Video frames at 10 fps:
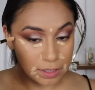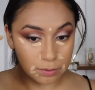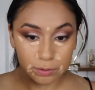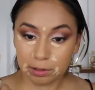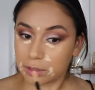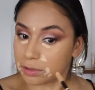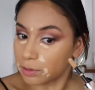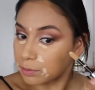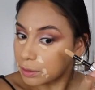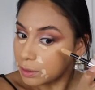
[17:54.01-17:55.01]
I don't think that's a
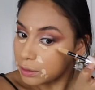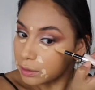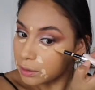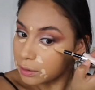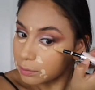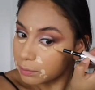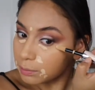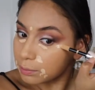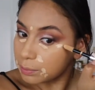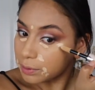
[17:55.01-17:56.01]
great idea,
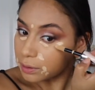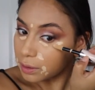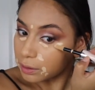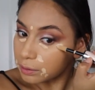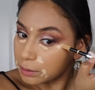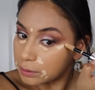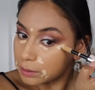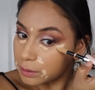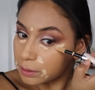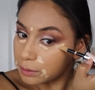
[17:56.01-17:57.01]
but I already
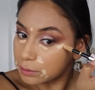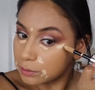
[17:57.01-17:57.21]
did it,